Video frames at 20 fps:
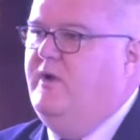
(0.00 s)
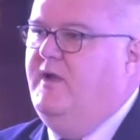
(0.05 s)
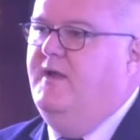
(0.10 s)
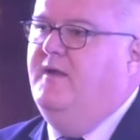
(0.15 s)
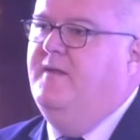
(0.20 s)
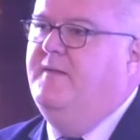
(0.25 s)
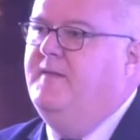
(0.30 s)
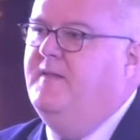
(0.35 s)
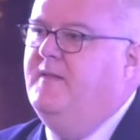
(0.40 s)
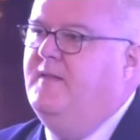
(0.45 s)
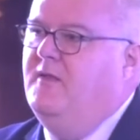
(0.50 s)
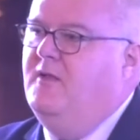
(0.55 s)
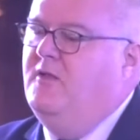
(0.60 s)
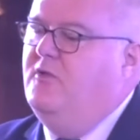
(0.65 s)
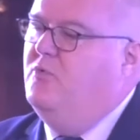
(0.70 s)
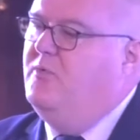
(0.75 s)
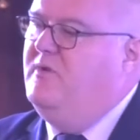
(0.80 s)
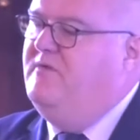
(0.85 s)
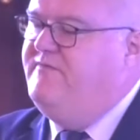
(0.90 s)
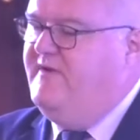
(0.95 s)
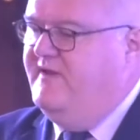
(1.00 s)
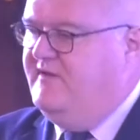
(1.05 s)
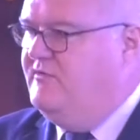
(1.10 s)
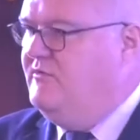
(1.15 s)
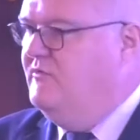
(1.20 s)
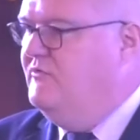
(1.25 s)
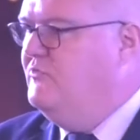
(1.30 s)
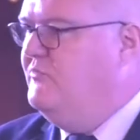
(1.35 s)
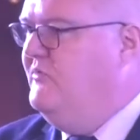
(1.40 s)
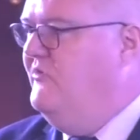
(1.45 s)
where you will
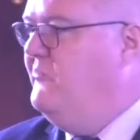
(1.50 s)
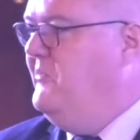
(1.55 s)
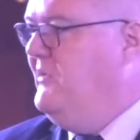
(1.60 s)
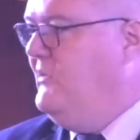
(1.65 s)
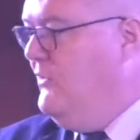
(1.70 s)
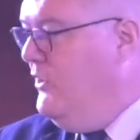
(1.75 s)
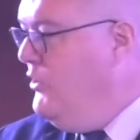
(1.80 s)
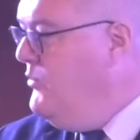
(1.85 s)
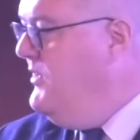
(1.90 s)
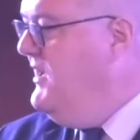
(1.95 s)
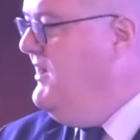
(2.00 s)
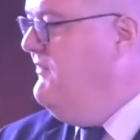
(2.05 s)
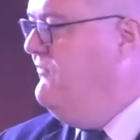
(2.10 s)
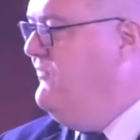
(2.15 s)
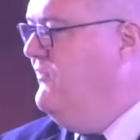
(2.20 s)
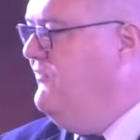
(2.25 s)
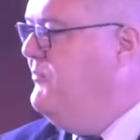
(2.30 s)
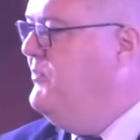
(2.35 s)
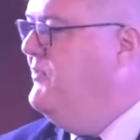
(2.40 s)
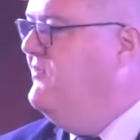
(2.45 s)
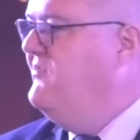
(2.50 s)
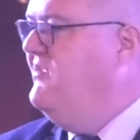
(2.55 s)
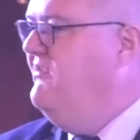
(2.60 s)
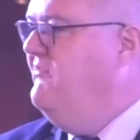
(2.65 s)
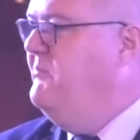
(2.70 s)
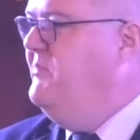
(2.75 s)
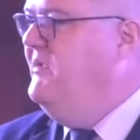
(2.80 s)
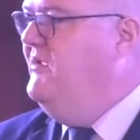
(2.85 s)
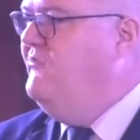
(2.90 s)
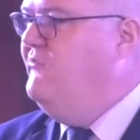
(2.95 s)
find countries with lower levels of
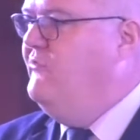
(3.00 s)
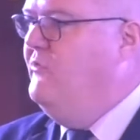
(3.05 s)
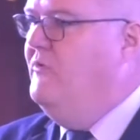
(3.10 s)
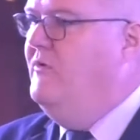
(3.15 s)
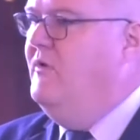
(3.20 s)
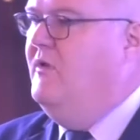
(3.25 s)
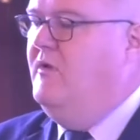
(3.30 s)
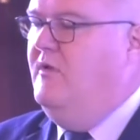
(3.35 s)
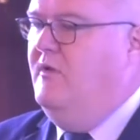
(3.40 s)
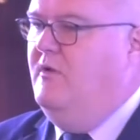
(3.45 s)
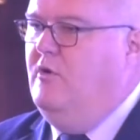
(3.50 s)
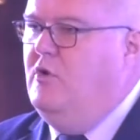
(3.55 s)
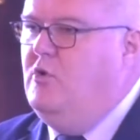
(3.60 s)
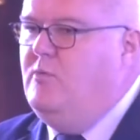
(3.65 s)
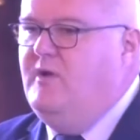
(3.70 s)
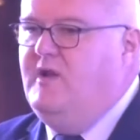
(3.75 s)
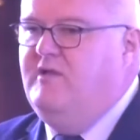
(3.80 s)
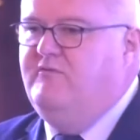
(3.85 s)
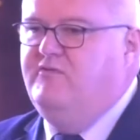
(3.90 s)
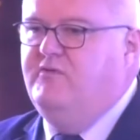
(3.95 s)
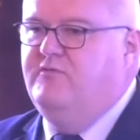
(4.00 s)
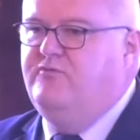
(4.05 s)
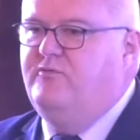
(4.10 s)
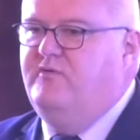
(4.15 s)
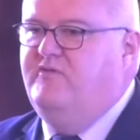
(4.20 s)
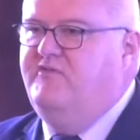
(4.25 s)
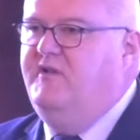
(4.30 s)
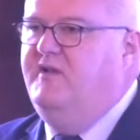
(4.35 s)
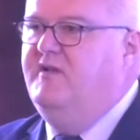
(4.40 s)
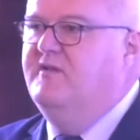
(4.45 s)
positive peace or lower levels of
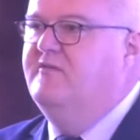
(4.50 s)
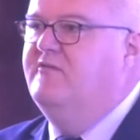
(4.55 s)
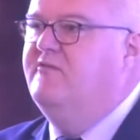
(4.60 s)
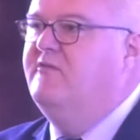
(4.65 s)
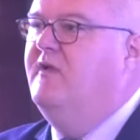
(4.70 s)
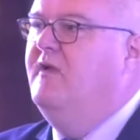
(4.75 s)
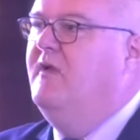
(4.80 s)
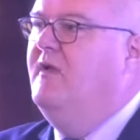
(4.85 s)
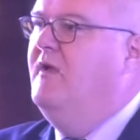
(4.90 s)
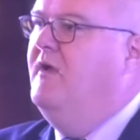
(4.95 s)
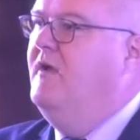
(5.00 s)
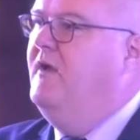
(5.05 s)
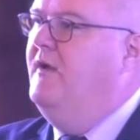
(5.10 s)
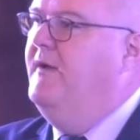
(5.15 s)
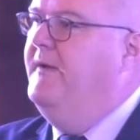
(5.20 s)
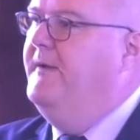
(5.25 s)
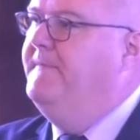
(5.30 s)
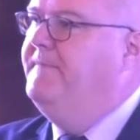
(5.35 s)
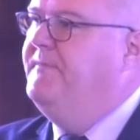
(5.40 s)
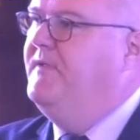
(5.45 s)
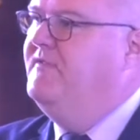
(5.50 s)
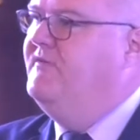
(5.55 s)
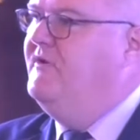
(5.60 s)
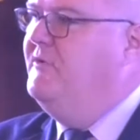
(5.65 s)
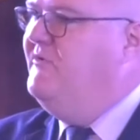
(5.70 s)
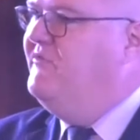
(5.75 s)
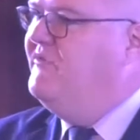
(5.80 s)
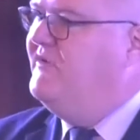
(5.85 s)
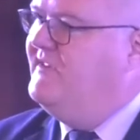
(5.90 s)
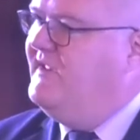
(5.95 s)
resilience, a
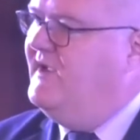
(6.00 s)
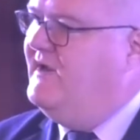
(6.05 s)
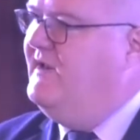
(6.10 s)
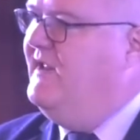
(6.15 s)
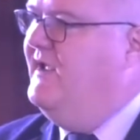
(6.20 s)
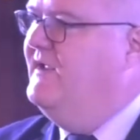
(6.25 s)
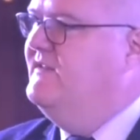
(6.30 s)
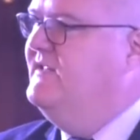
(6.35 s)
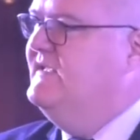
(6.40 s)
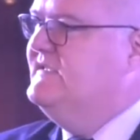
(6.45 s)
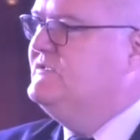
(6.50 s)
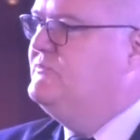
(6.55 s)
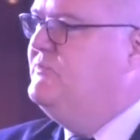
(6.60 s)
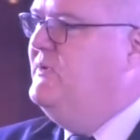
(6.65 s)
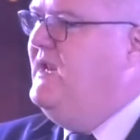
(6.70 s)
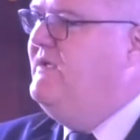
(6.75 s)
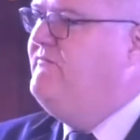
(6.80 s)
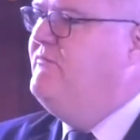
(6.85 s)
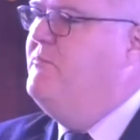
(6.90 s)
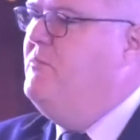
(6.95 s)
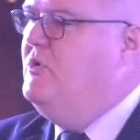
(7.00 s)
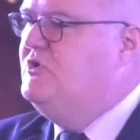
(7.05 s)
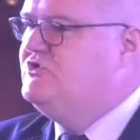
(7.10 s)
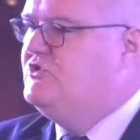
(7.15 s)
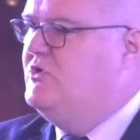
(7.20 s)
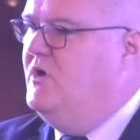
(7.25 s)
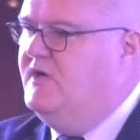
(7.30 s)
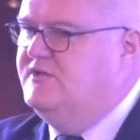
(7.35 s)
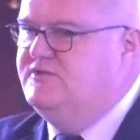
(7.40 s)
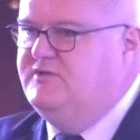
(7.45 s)
terrorist attack like this will have a
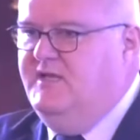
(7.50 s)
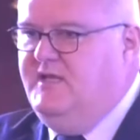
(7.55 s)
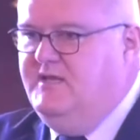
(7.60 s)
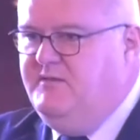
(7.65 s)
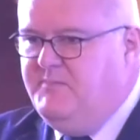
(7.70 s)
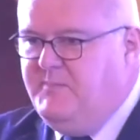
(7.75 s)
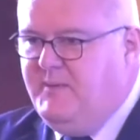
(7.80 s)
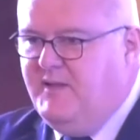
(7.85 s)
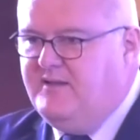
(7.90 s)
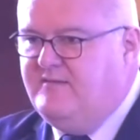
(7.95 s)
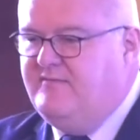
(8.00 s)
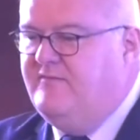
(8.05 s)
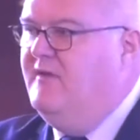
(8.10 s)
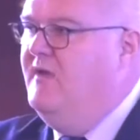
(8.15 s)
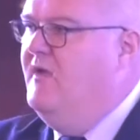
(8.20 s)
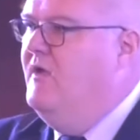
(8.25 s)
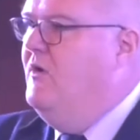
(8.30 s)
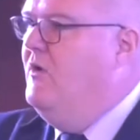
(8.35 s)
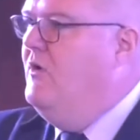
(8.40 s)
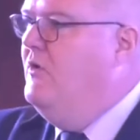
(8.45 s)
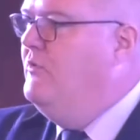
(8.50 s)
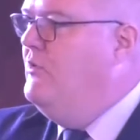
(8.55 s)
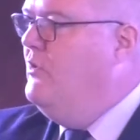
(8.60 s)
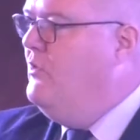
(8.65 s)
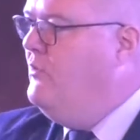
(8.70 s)
much larger impact on a